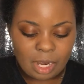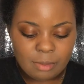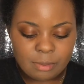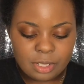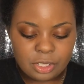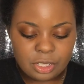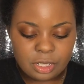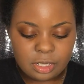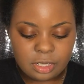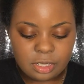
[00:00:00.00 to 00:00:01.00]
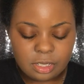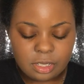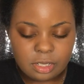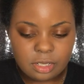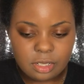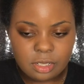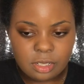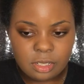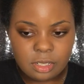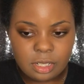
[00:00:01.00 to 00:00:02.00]
I mentioned
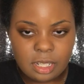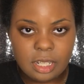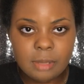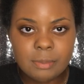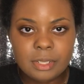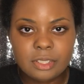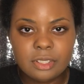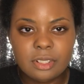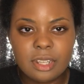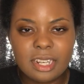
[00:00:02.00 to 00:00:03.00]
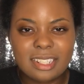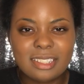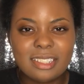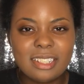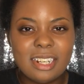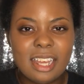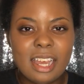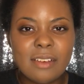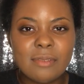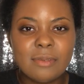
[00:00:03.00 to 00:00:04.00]
in that picture that I did
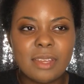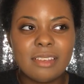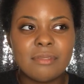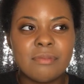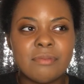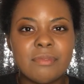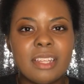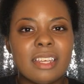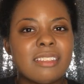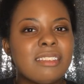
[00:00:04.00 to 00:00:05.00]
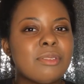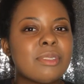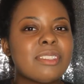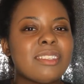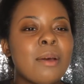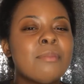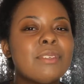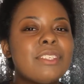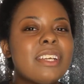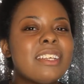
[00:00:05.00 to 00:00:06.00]
have there were
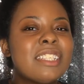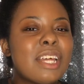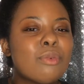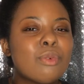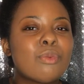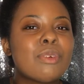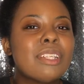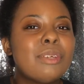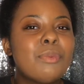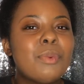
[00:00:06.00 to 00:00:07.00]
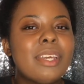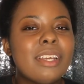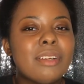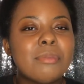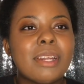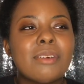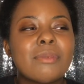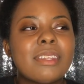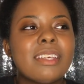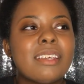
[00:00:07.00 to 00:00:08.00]
some shades that were really weird, but I
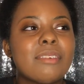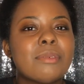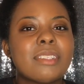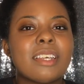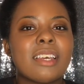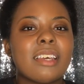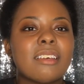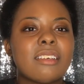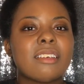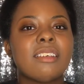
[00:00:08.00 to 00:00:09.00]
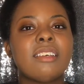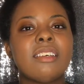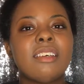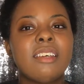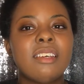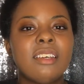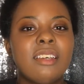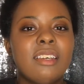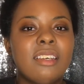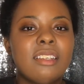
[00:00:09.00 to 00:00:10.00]
don't think it was like
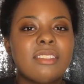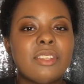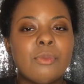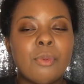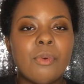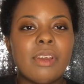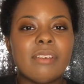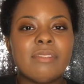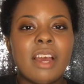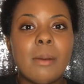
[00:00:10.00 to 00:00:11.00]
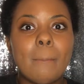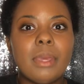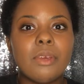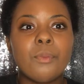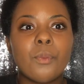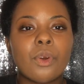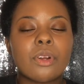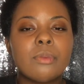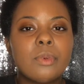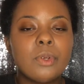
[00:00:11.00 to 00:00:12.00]
to the point of not being
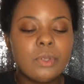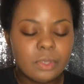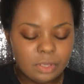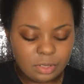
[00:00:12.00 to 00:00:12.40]
workable.